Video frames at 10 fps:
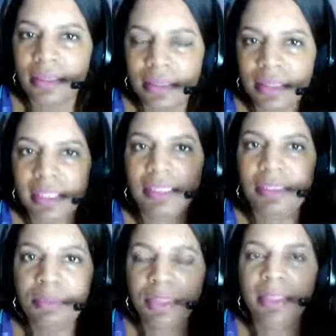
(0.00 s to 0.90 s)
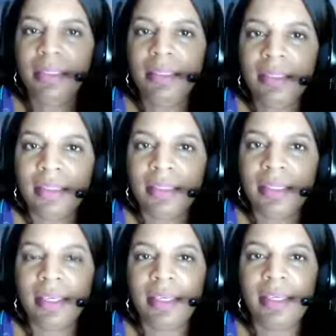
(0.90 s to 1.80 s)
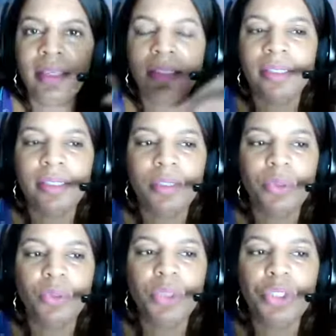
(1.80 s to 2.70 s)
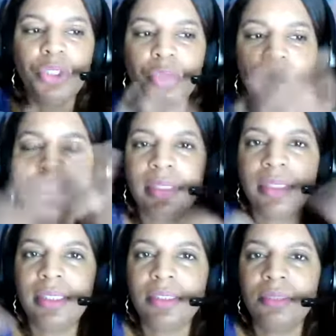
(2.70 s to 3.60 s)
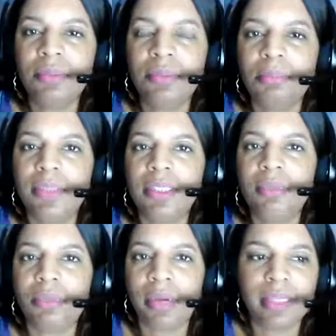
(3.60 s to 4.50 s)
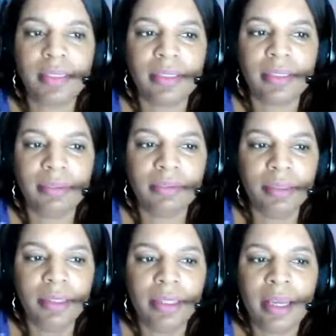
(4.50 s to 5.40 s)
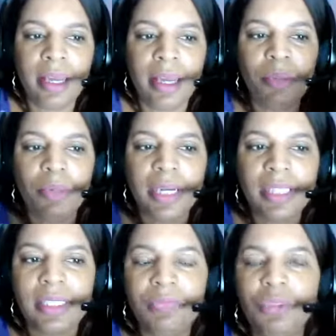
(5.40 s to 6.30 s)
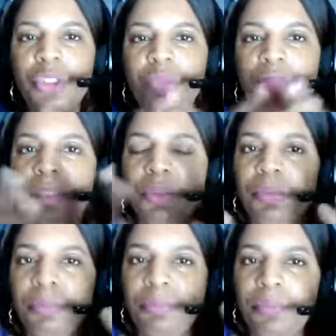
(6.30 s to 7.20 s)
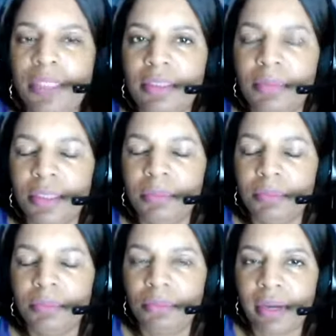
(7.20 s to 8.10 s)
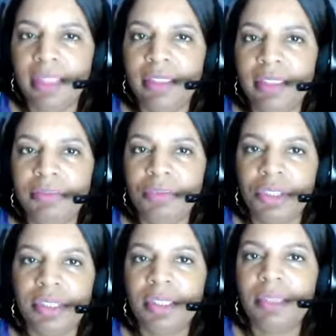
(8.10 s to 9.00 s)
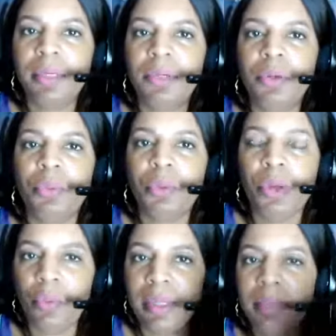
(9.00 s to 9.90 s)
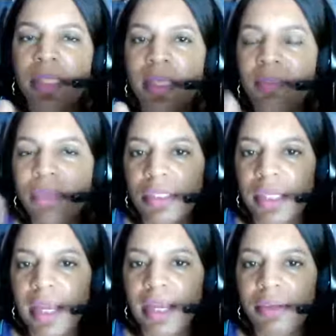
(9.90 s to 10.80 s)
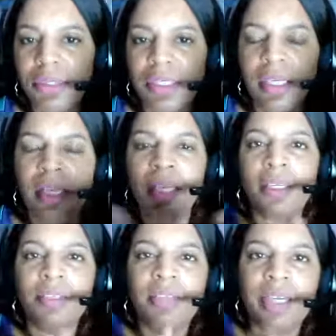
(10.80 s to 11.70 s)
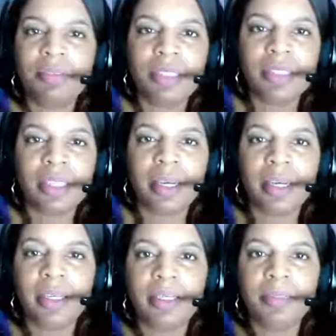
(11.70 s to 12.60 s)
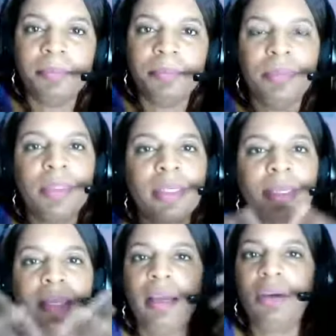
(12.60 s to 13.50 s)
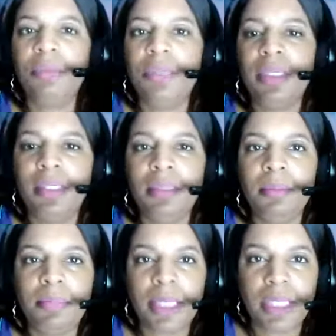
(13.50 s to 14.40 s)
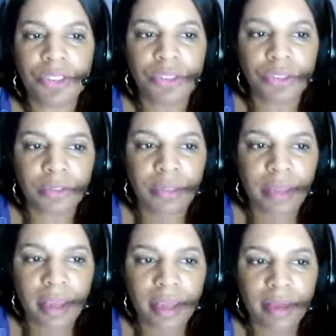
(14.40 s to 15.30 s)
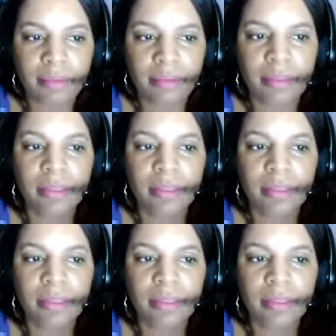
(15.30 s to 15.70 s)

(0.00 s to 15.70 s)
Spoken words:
site to be and what you want it to be comprised of. And when I say what you want it to be comprised of, when you're thinking about a website versus a house, you have to decide how many pages you're going to have,